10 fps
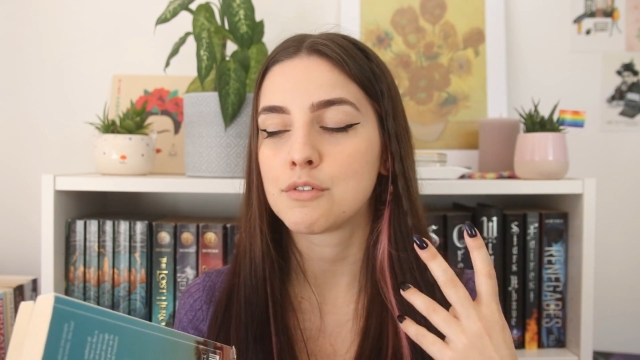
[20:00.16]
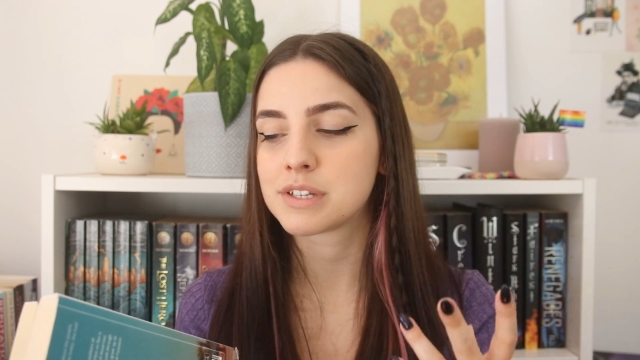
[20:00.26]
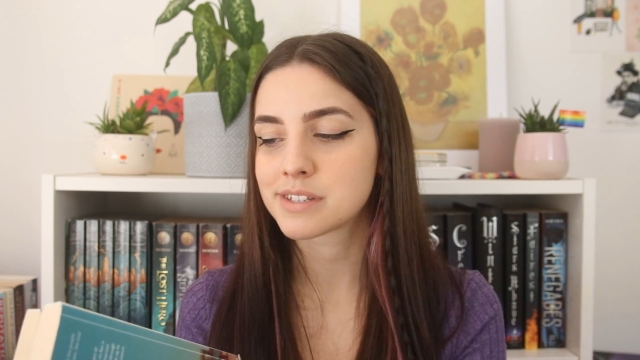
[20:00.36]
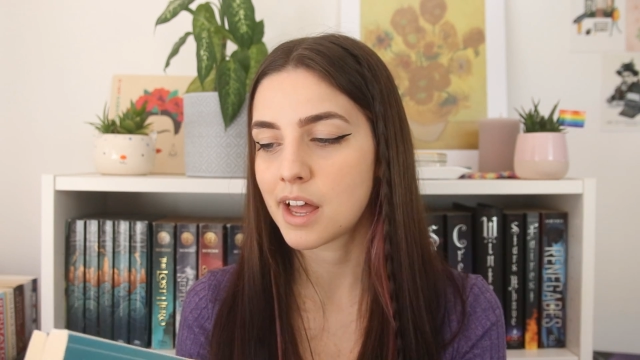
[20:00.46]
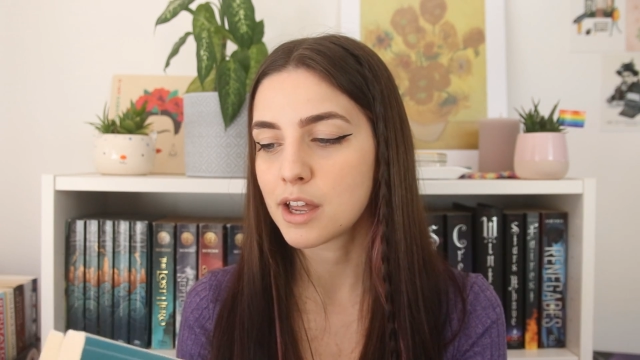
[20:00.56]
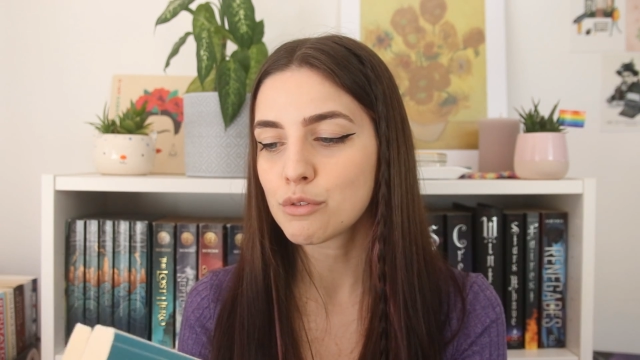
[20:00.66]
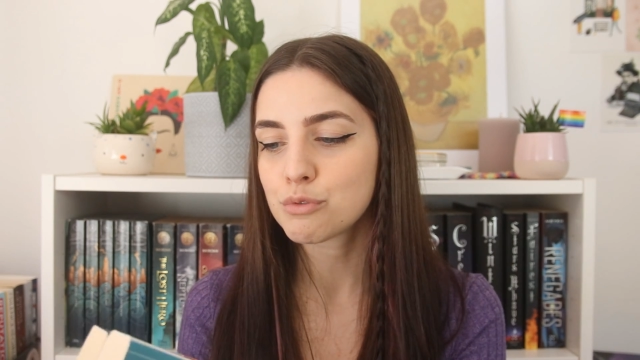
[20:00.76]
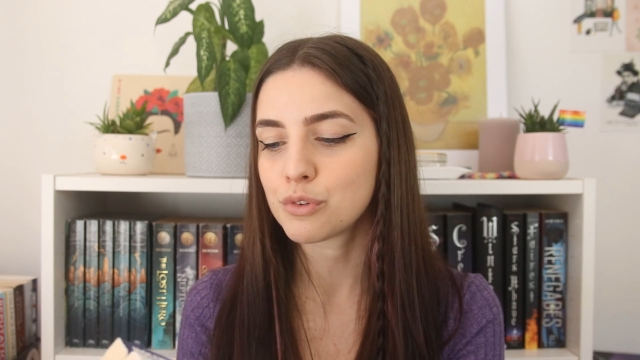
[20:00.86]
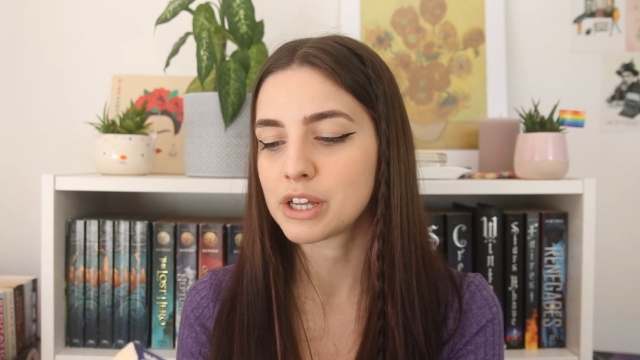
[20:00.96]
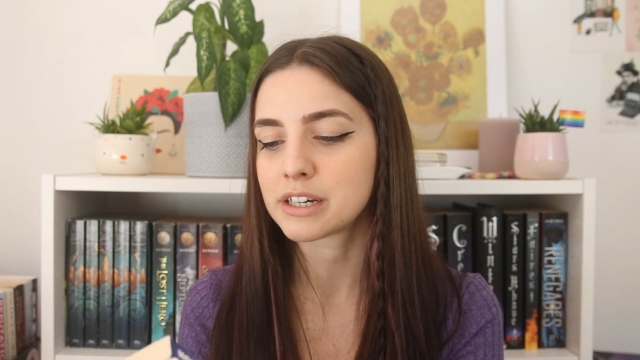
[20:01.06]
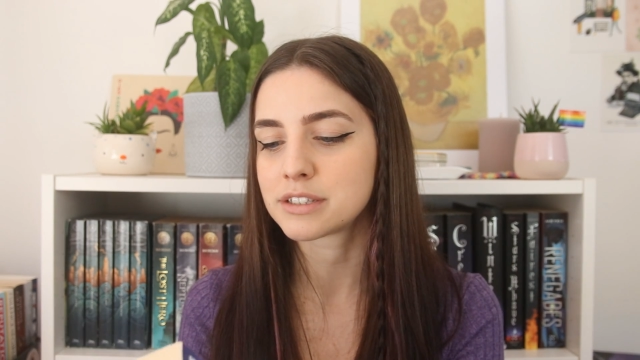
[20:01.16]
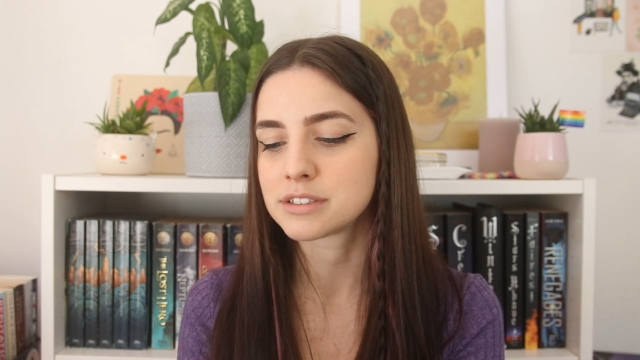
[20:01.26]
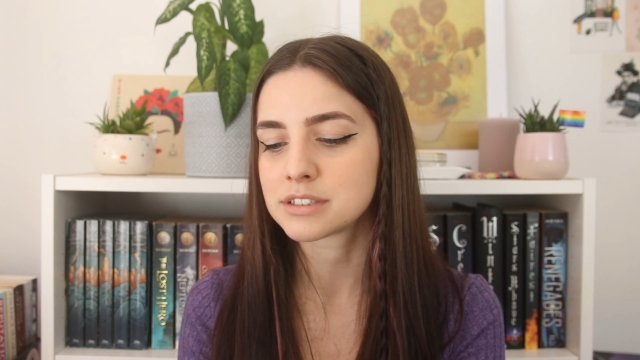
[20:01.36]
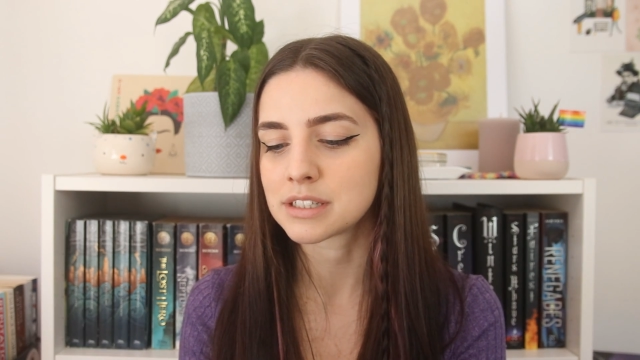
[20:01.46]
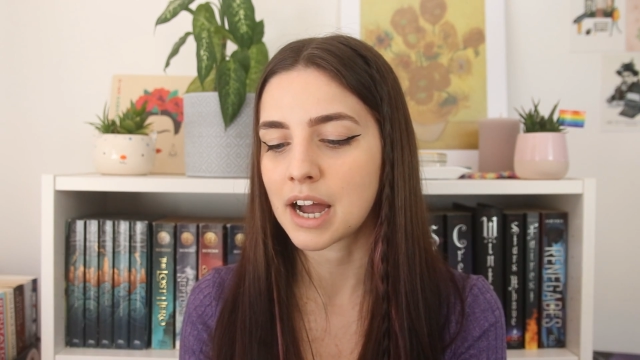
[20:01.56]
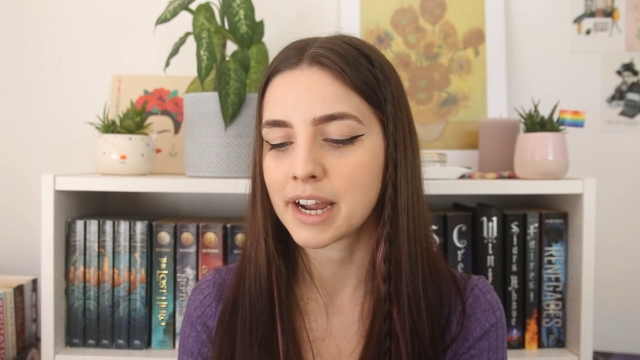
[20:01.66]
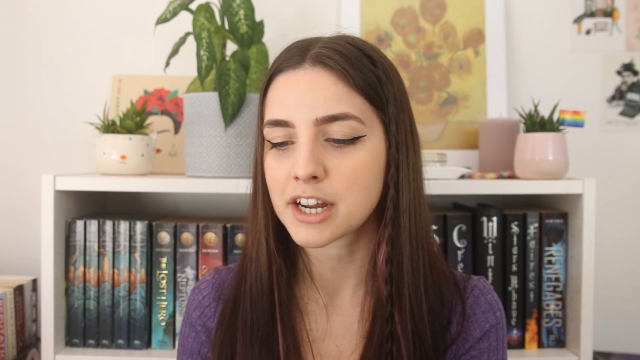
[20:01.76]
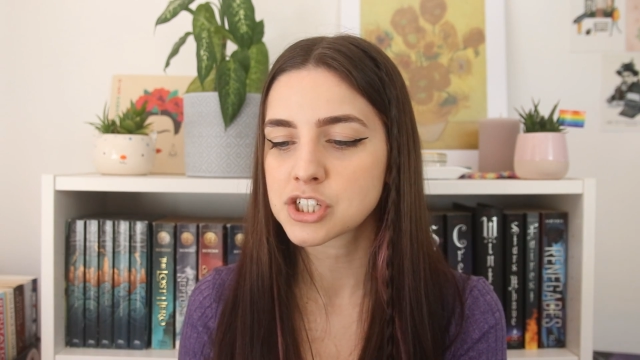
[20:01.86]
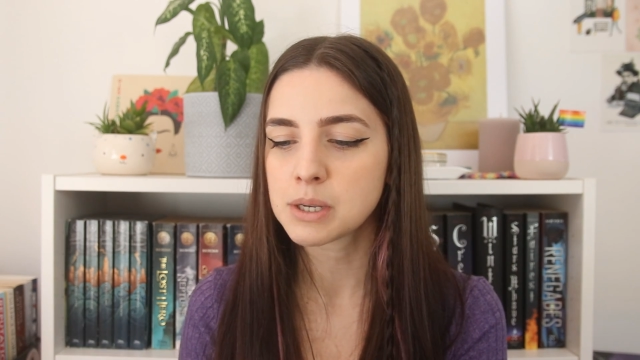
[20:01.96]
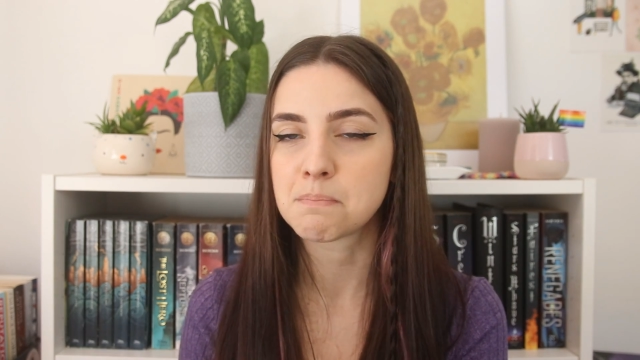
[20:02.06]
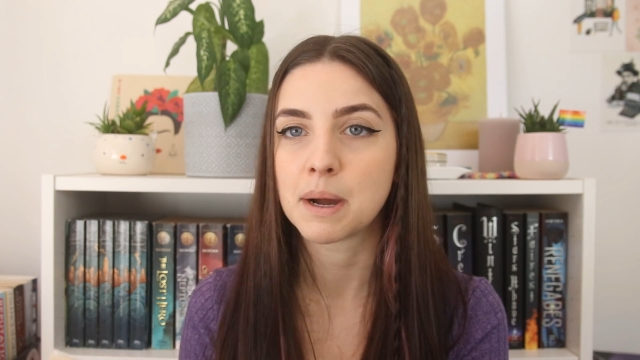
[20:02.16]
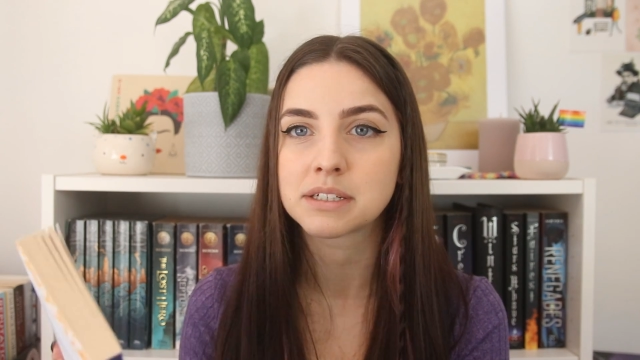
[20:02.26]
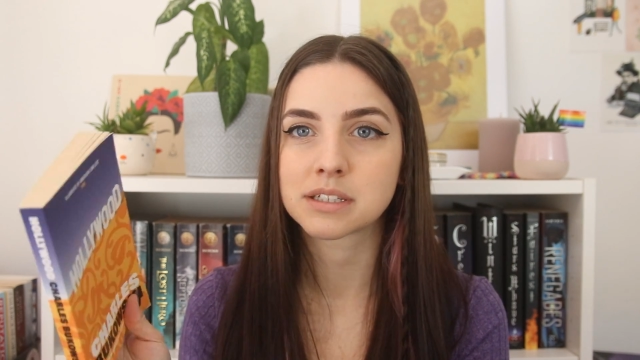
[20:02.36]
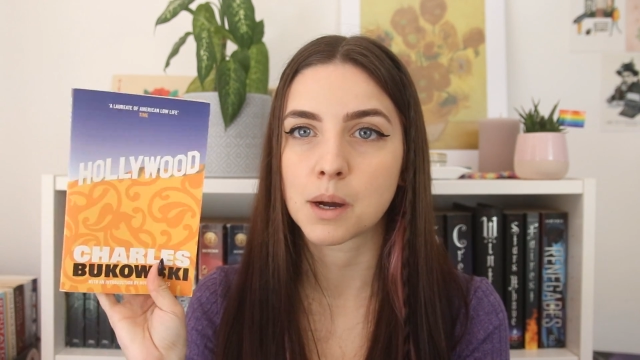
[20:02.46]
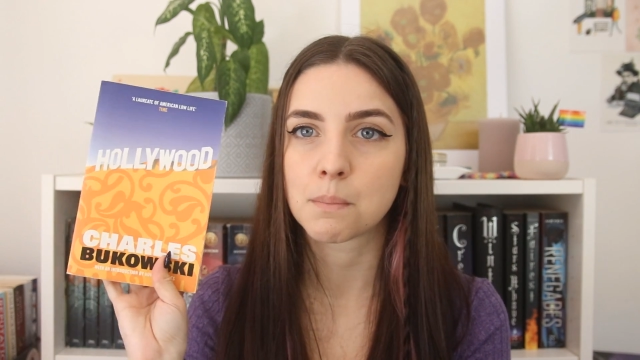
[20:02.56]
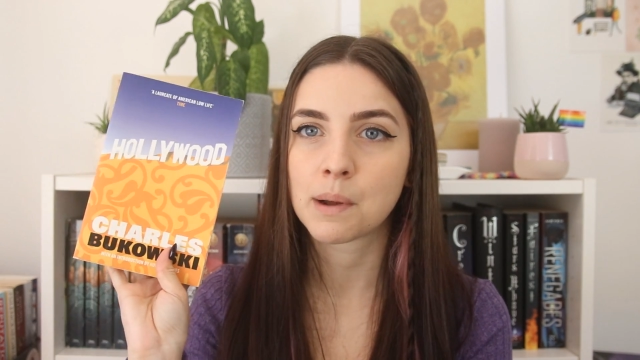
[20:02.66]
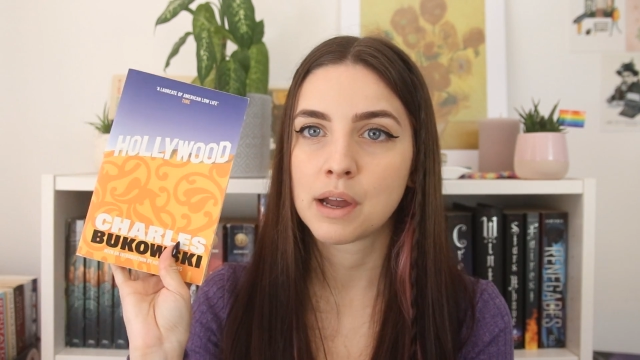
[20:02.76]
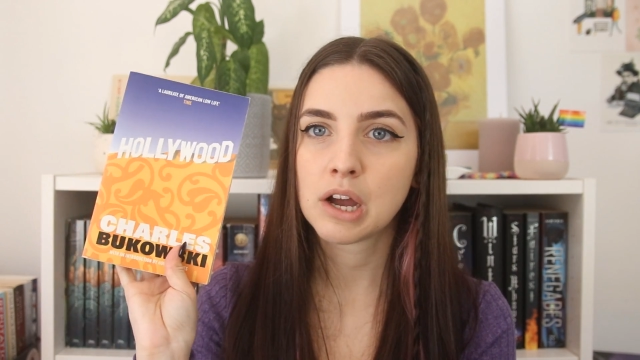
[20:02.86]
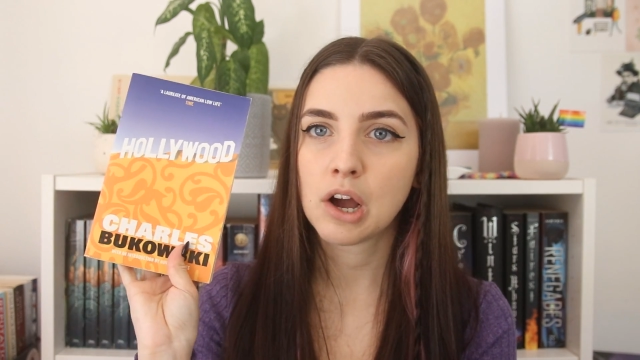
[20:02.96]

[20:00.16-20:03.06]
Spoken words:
of his life, and I actually picked up